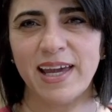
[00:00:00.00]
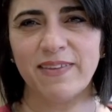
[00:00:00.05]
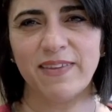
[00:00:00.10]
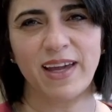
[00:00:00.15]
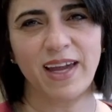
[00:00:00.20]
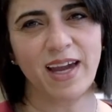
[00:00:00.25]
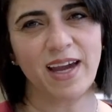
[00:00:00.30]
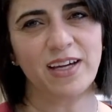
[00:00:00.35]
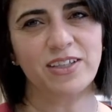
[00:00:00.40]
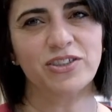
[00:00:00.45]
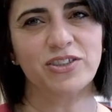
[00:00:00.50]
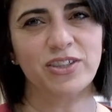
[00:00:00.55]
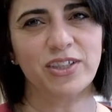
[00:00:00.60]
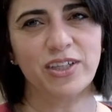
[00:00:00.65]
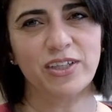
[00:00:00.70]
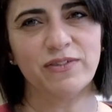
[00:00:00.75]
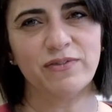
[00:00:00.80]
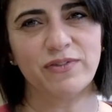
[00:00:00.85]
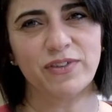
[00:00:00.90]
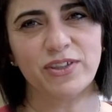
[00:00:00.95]
and they actually
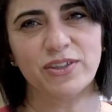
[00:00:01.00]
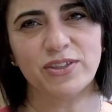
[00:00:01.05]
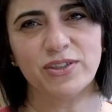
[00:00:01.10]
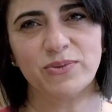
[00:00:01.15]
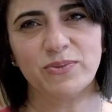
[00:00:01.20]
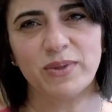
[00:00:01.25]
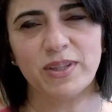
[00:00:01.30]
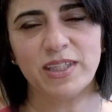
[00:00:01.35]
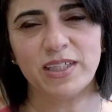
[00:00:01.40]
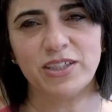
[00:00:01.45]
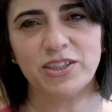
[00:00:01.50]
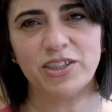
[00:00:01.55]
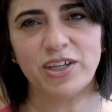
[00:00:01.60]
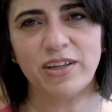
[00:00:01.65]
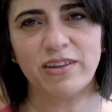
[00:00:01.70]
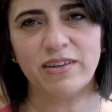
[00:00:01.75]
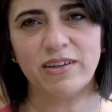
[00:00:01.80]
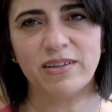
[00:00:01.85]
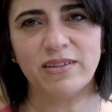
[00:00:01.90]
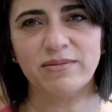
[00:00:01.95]
conversed with each
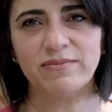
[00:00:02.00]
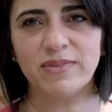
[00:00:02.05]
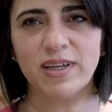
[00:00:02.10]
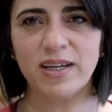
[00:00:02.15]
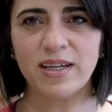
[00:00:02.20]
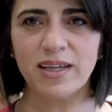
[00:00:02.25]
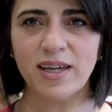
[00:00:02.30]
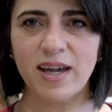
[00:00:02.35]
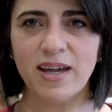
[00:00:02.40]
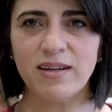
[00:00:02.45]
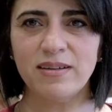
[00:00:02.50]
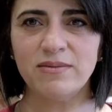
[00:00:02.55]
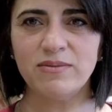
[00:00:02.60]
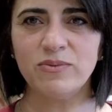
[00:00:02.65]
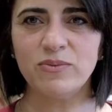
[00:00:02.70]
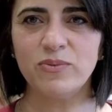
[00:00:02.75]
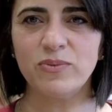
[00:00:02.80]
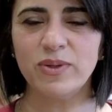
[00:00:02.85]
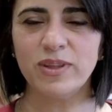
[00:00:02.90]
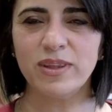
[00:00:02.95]
other,
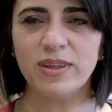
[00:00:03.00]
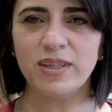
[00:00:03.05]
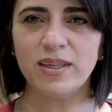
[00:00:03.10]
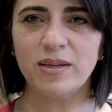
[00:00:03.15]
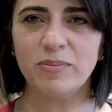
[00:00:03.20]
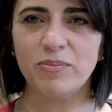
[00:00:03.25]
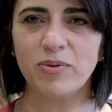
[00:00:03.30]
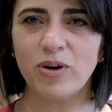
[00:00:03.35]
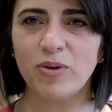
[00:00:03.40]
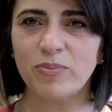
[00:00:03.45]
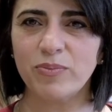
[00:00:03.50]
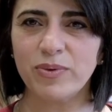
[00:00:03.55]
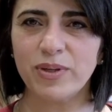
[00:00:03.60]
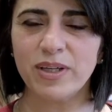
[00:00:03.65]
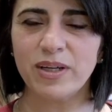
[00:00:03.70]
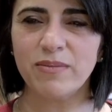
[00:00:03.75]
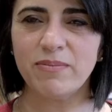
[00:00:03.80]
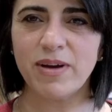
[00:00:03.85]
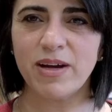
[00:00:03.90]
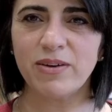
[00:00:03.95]
again, with the
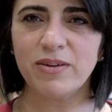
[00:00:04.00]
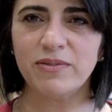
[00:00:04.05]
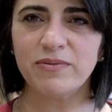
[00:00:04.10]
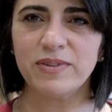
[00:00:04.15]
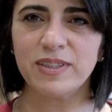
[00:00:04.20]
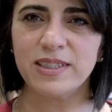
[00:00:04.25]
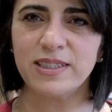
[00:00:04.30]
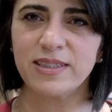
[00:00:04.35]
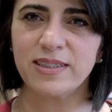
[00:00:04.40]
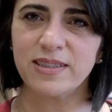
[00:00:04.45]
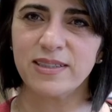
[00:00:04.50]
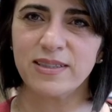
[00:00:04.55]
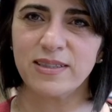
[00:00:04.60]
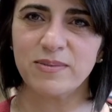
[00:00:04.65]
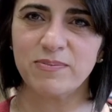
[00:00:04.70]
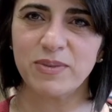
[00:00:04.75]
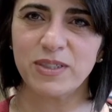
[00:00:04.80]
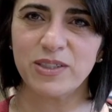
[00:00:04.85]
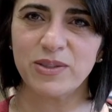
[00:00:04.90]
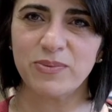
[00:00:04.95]
appropriate amount of
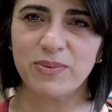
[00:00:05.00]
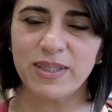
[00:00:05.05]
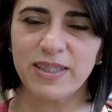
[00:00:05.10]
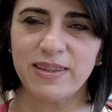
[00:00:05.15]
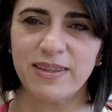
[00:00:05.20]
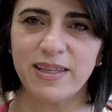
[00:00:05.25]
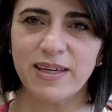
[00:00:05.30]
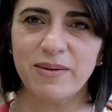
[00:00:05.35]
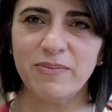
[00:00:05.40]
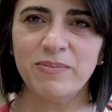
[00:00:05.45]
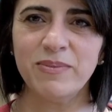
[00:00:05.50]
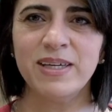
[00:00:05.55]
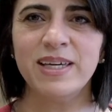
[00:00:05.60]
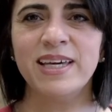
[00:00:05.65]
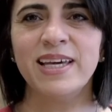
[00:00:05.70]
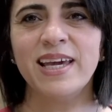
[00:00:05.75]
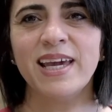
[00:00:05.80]
distance between them.